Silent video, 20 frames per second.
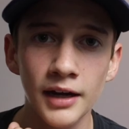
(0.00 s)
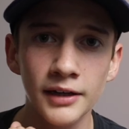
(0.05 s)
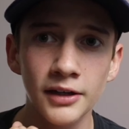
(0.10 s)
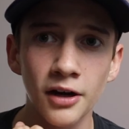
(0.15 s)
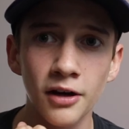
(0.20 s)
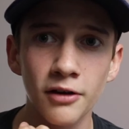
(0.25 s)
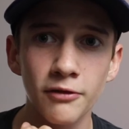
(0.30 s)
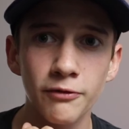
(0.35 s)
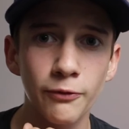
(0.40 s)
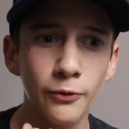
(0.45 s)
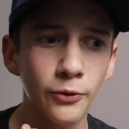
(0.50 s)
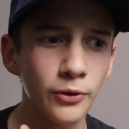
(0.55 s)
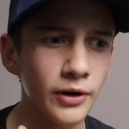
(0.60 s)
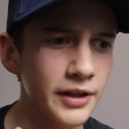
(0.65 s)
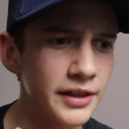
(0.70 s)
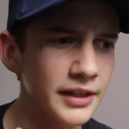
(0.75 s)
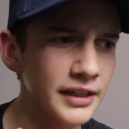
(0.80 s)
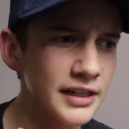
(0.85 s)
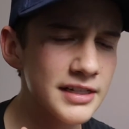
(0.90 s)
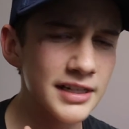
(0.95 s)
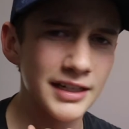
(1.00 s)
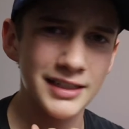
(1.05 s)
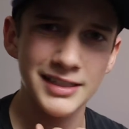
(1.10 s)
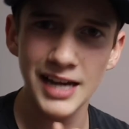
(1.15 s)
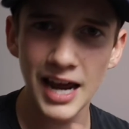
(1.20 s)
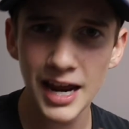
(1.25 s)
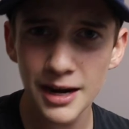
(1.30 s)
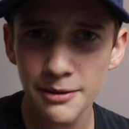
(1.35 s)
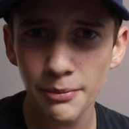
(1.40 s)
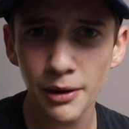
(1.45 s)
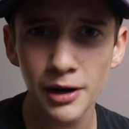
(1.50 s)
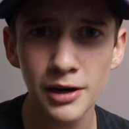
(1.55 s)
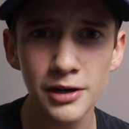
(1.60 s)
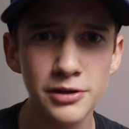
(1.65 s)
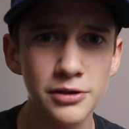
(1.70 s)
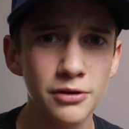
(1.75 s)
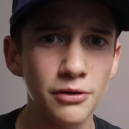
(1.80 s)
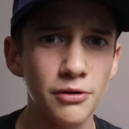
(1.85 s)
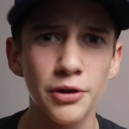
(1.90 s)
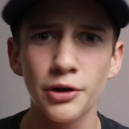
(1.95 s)
got for, I think it's like
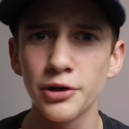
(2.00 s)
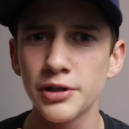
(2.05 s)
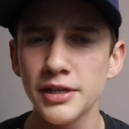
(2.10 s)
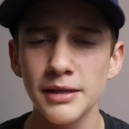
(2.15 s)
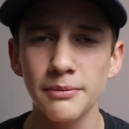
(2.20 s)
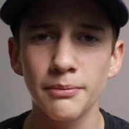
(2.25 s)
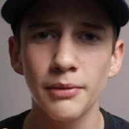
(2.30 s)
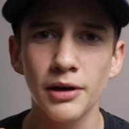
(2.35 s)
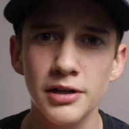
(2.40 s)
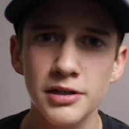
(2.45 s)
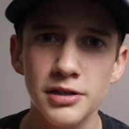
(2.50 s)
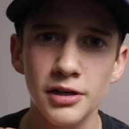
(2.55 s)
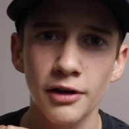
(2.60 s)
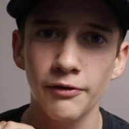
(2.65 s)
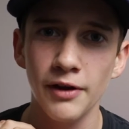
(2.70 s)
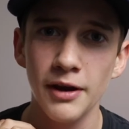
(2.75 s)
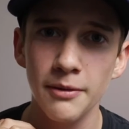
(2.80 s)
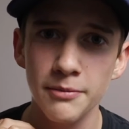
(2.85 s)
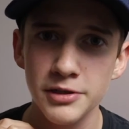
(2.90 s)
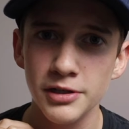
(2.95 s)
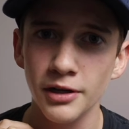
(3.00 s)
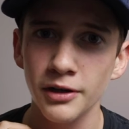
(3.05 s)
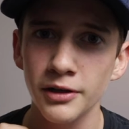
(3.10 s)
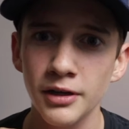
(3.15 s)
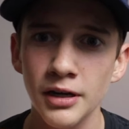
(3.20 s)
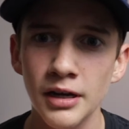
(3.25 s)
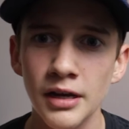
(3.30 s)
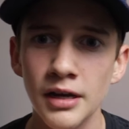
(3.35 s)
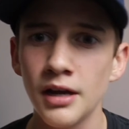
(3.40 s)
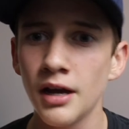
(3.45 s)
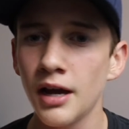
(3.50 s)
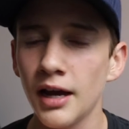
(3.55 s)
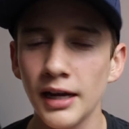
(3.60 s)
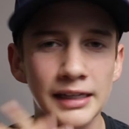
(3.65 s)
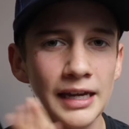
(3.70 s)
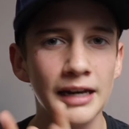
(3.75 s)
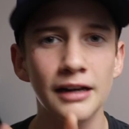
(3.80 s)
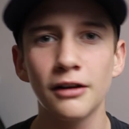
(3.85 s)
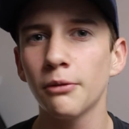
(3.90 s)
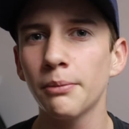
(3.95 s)
$10 or $13 off Amazon.
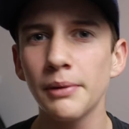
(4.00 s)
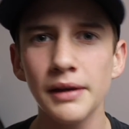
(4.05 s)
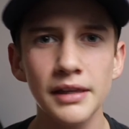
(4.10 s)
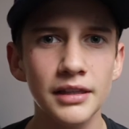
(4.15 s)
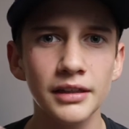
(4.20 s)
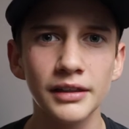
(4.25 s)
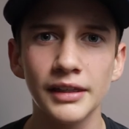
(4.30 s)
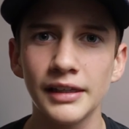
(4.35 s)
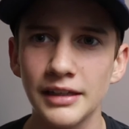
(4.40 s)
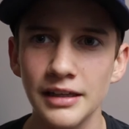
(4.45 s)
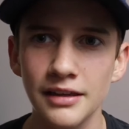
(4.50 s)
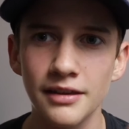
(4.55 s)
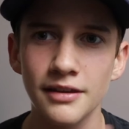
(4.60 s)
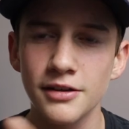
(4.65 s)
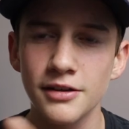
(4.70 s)
Again, it'll be in the link in the